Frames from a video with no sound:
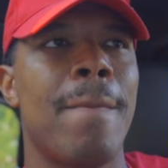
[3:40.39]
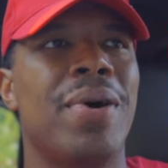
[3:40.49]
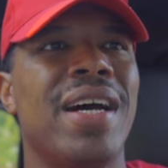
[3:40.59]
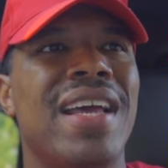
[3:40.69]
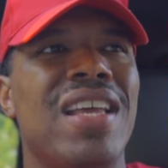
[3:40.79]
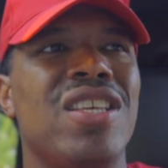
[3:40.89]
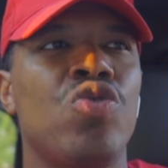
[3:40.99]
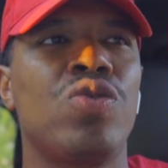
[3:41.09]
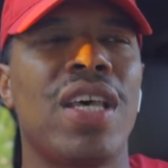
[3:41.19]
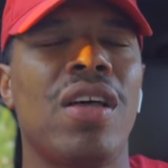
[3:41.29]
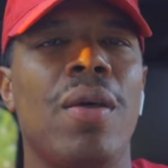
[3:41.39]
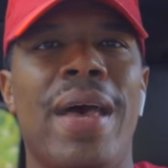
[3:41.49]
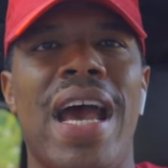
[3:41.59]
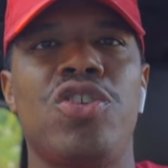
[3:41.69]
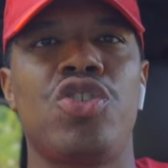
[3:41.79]
But you tell the
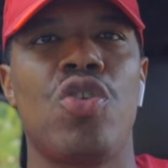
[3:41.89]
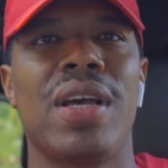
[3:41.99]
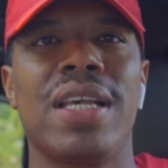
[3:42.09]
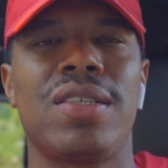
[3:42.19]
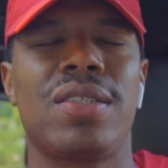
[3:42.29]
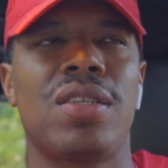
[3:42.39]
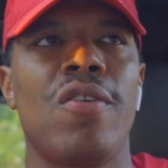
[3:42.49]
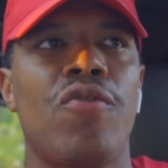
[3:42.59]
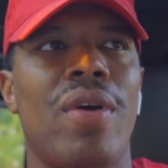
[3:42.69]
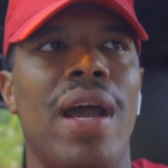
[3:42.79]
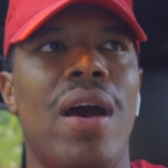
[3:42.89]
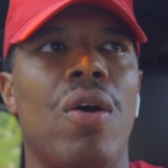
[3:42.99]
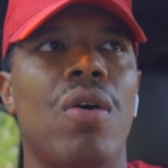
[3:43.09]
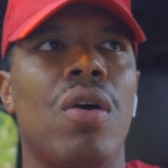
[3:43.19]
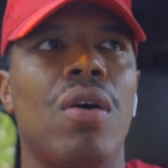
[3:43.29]
bad joke. It's a tough
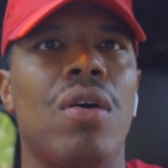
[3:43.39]
crowd.